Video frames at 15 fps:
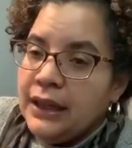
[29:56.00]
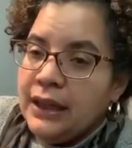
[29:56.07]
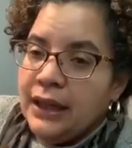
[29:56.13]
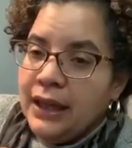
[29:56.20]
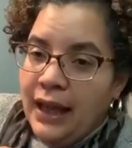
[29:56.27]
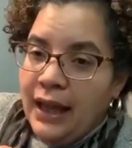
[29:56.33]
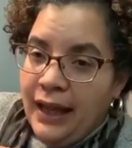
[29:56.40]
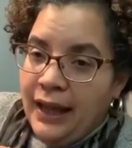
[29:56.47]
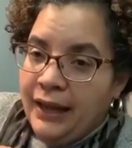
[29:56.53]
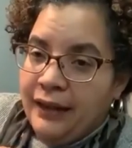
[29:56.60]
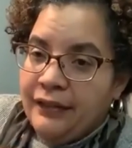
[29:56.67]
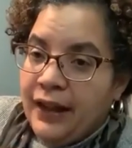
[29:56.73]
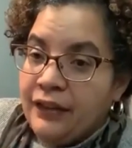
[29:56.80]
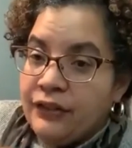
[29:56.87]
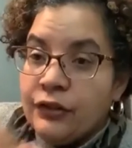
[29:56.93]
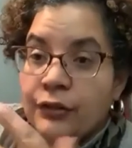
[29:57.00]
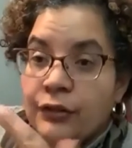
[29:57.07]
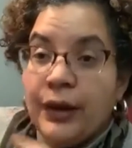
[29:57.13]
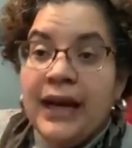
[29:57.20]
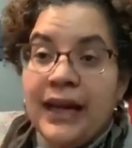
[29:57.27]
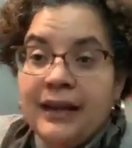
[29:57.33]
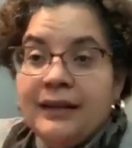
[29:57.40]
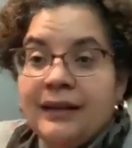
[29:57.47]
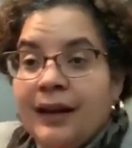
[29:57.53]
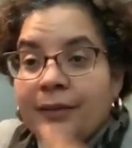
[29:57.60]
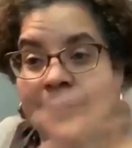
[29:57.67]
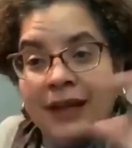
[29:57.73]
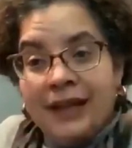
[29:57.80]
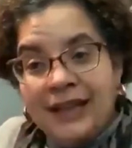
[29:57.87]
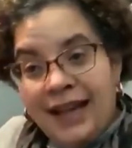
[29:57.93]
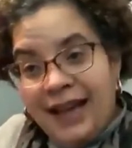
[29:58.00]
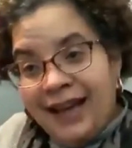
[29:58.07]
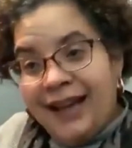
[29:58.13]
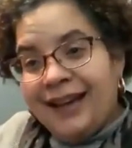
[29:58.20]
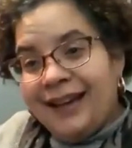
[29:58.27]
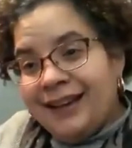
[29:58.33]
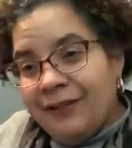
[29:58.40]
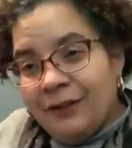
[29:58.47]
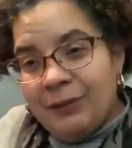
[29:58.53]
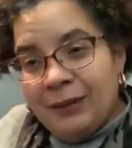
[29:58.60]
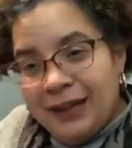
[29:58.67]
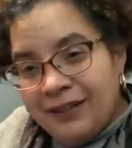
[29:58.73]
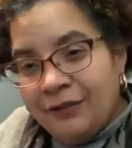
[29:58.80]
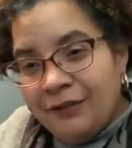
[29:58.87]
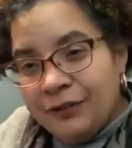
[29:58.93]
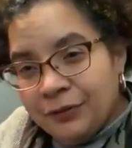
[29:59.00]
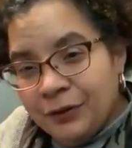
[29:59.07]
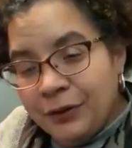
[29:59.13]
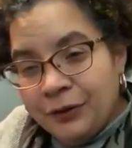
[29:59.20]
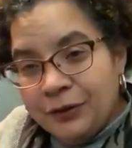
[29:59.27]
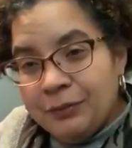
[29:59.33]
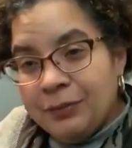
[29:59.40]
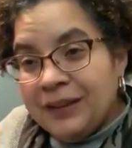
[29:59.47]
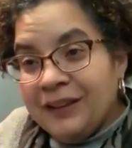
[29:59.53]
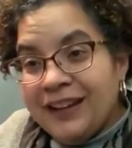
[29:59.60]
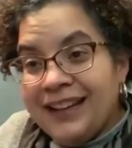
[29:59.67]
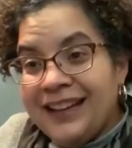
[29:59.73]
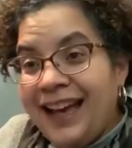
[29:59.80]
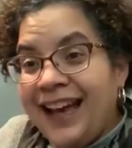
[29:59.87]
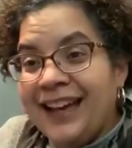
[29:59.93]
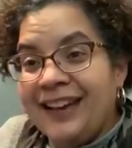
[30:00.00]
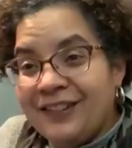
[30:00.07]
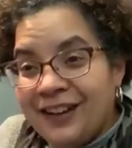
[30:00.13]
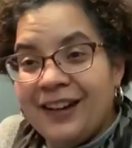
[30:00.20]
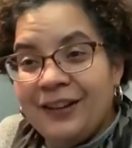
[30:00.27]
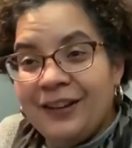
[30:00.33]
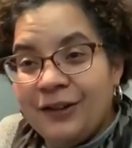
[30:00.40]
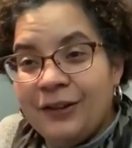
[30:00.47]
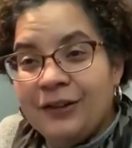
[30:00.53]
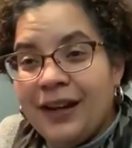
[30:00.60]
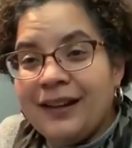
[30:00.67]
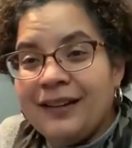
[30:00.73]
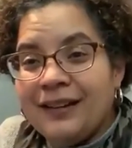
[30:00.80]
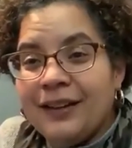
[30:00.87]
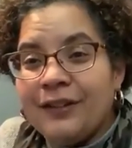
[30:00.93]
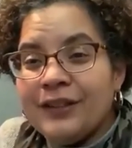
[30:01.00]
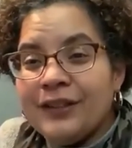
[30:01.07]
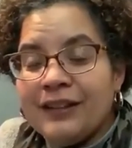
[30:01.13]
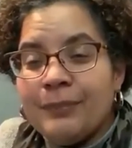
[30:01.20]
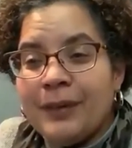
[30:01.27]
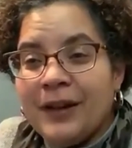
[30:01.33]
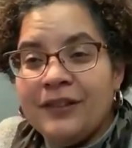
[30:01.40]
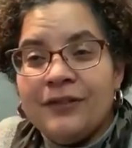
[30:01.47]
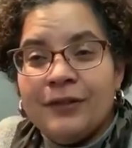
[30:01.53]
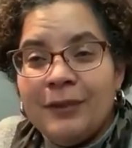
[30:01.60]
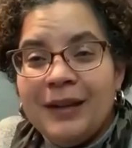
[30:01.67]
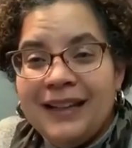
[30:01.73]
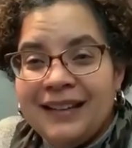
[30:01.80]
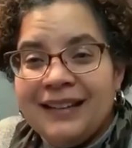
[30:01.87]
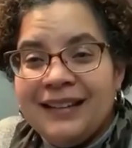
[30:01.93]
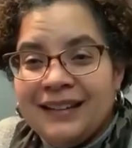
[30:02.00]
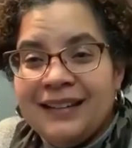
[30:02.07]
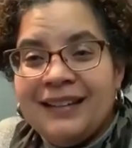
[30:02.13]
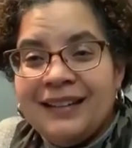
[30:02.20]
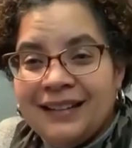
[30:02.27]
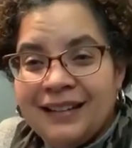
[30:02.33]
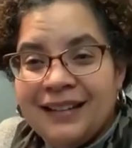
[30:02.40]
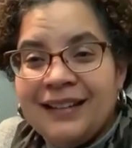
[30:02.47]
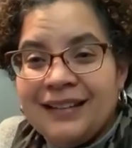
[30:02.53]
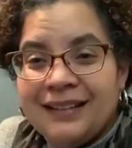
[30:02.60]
And that's great. I'm like, yay, everybody loves fruit. But they're like, yeah, you got another $6 for me to